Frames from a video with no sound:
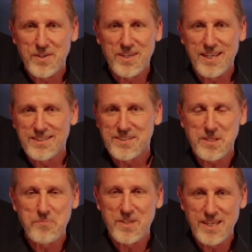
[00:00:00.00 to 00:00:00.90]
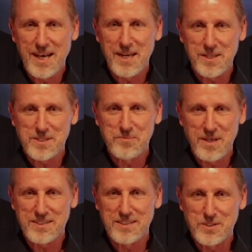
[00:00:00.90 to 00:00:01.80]
you're going to get something out of this
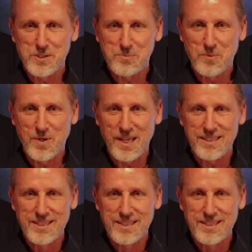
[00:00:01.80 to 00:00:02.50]
message this morning.